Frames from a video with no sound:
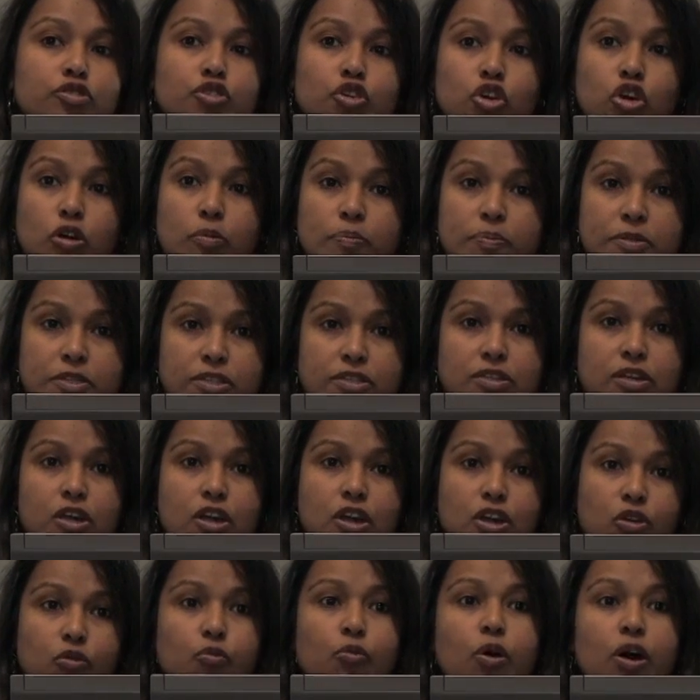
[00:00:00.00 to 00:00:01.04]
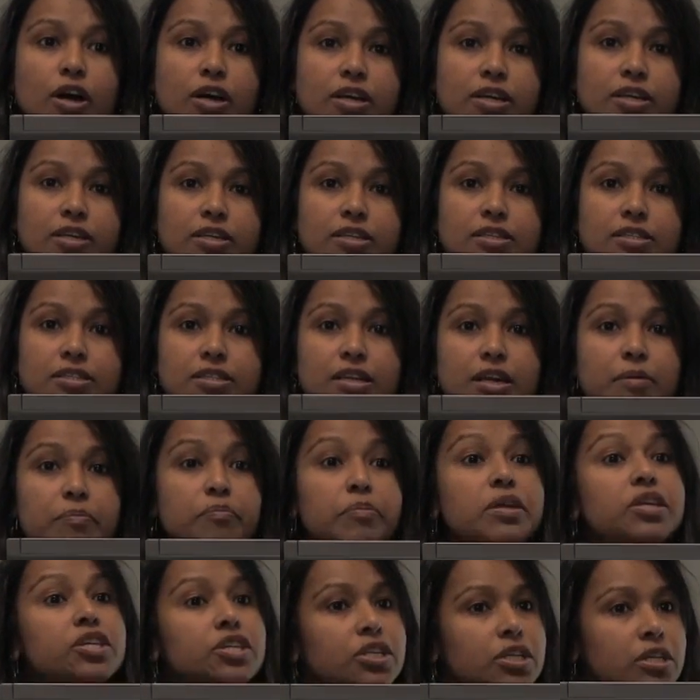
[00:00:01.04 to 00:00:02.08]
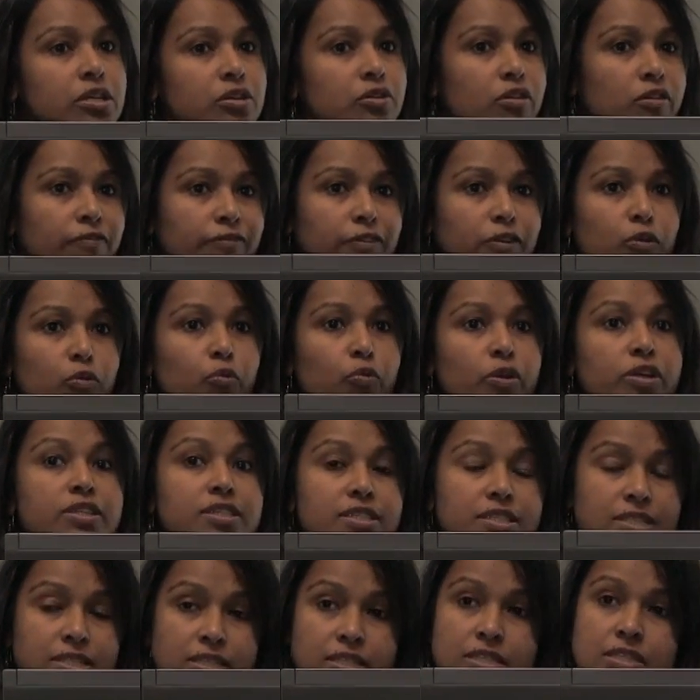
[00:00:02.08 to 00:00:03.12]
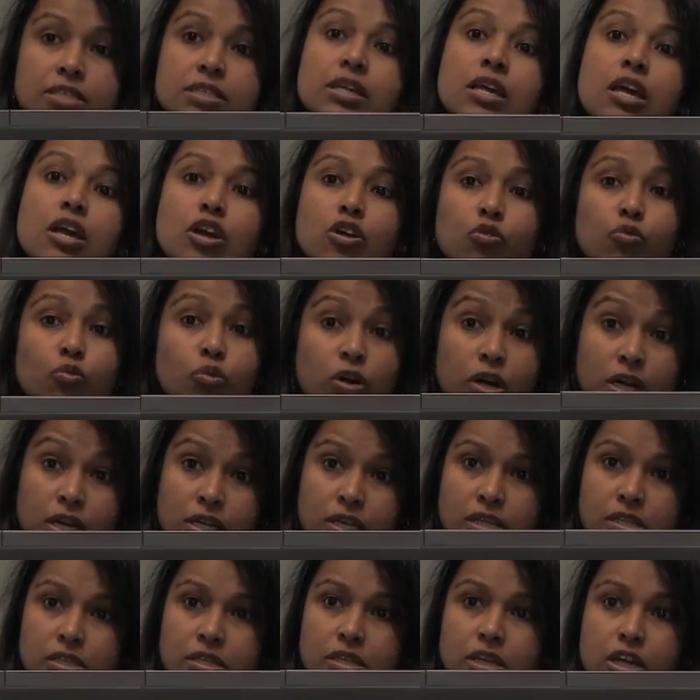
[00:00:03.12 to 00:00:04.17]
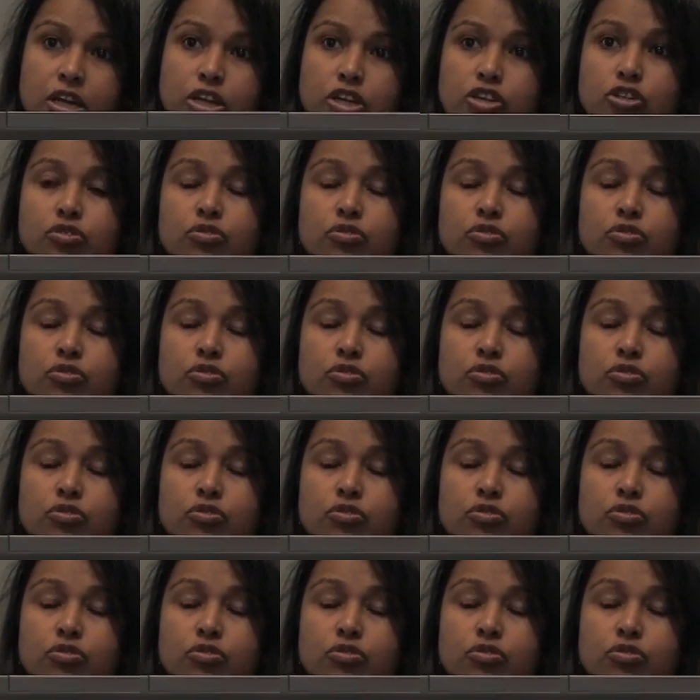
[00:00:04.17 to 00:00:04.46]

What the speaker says: drops was a mission of the Western world